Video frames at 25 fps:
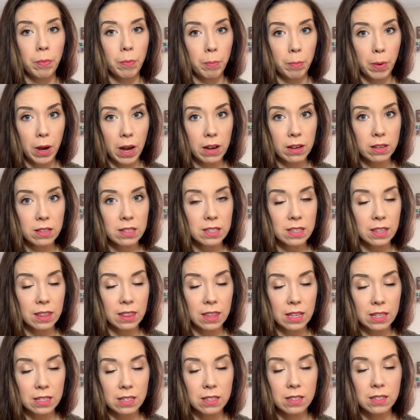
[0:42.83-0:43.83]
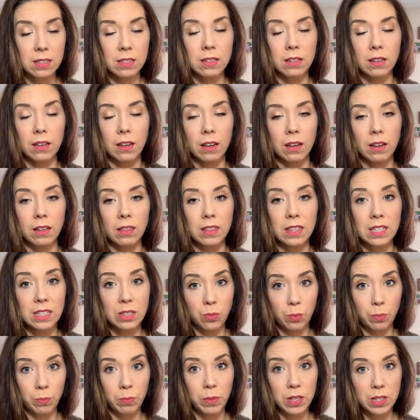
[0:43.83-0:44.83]
box this
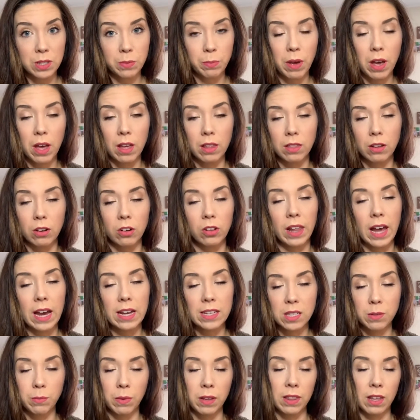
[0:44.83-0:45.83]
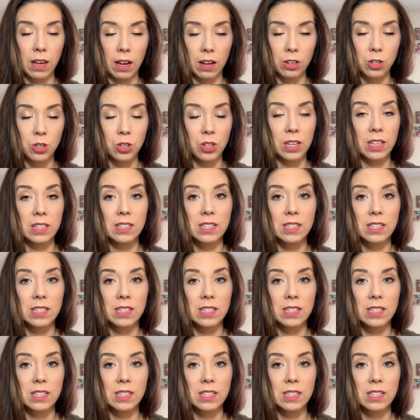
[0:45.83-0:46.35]
month, or last month actually.